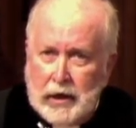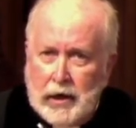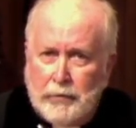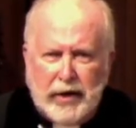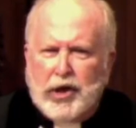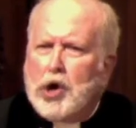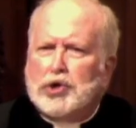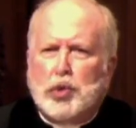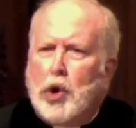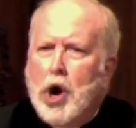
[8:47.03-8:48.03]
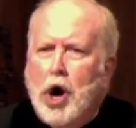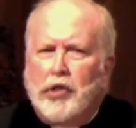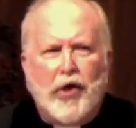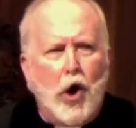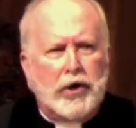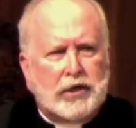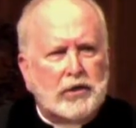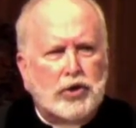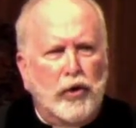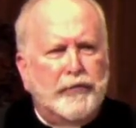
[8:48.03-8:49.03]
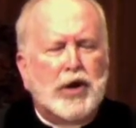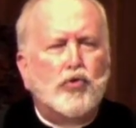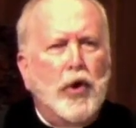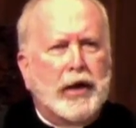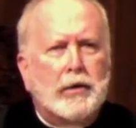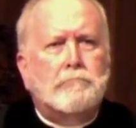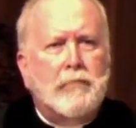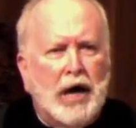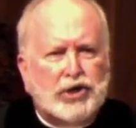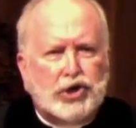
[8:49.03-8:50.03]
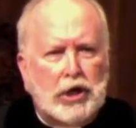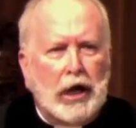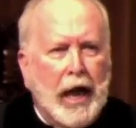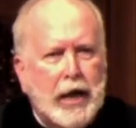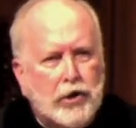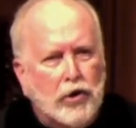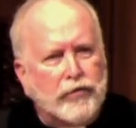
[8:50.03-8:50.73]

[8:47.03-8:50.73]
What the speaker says: but those were all thought to have been written much later,